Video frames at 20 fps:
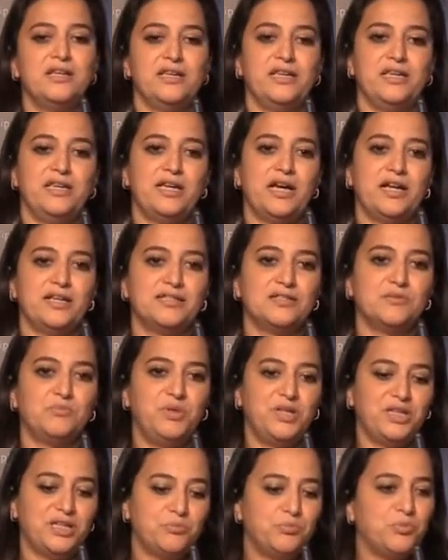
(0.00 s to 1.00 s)
He has
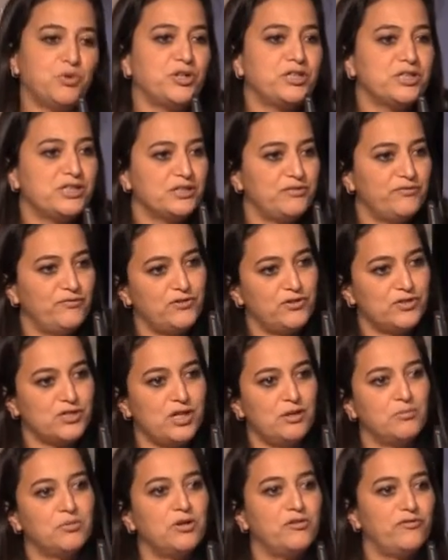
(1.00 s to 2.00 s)
been appointed for
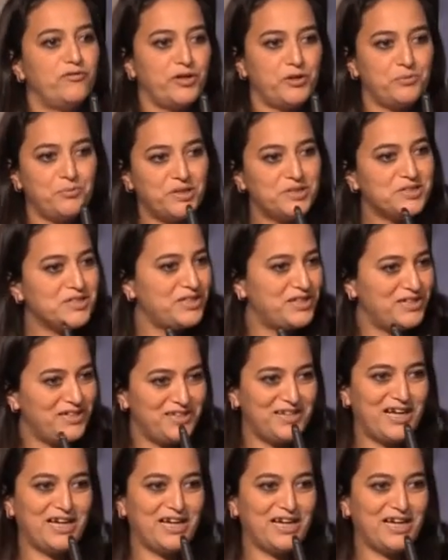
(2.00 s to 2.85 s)
some governmental